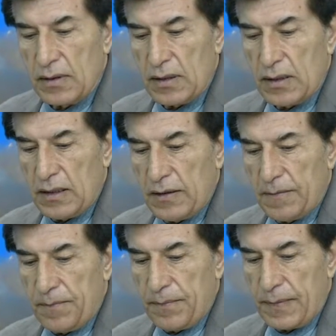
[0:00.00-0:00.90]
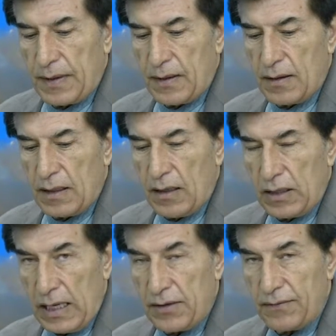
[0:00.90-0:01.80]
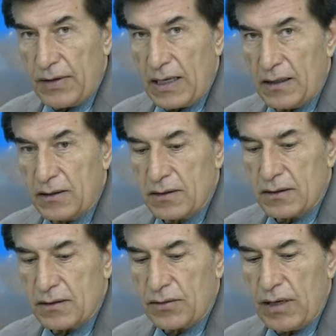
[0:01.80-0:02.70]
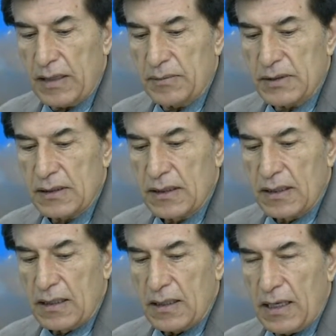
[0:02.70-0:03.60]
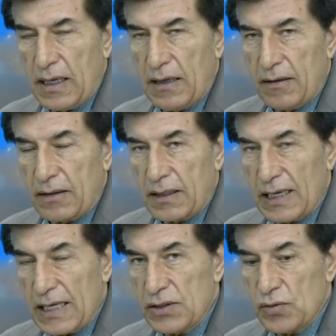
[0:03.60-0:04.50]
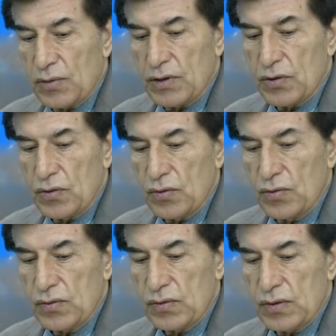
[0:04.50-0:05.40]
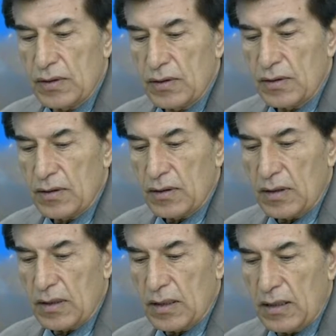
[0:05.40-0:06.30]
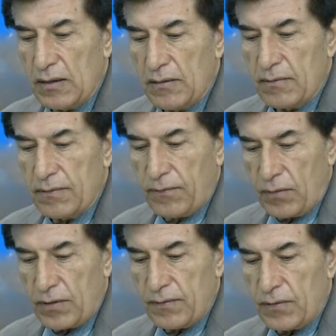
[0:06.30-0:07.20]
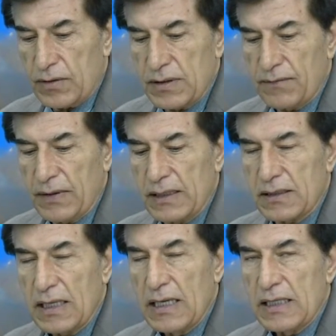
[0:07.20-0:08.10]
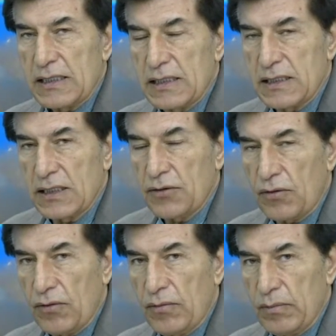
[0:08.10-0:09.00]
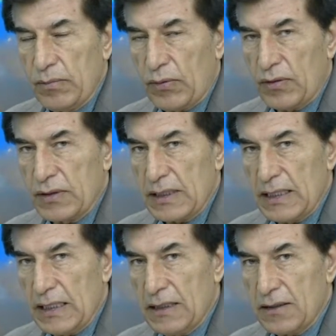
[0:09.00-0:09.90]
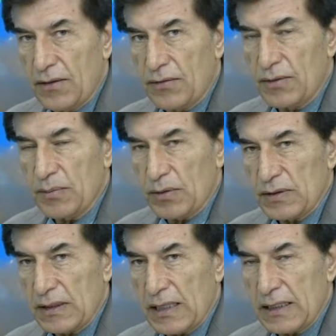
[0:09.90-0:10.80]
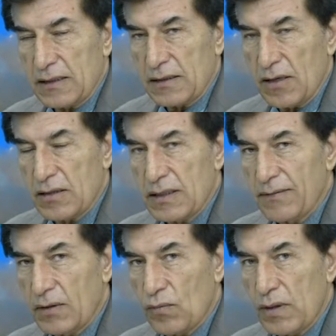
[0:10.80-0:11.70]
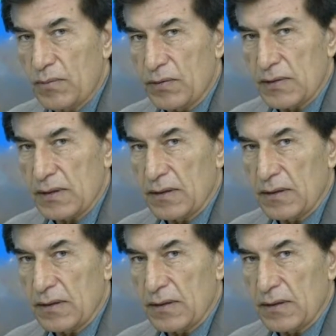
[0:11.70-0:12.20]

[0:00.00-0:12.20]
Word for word: um, and other violent crimes, uh, guns were used uh, for, for defense 0.83%. That is not even 1%.